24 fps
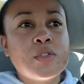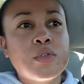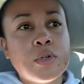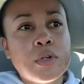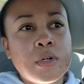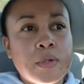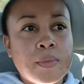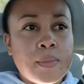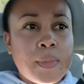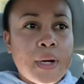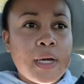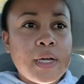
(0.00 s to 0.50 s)

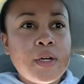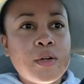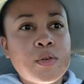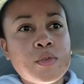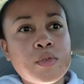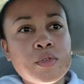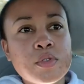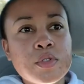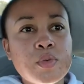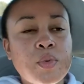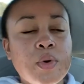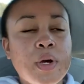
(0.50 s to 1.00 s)
to
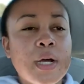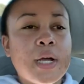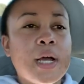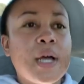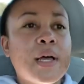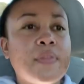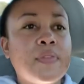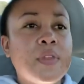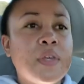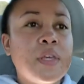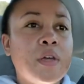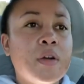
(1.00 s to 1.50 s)
Michael's where I
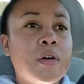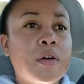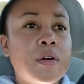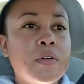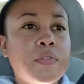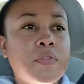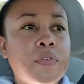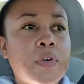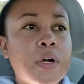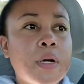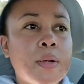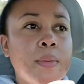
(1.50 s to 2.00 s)
got the
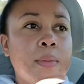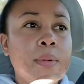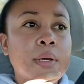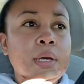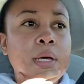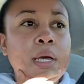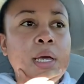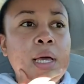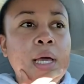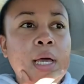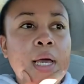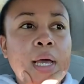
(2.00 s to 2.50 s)
yarn
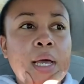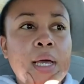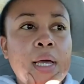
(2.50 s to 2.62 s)
from,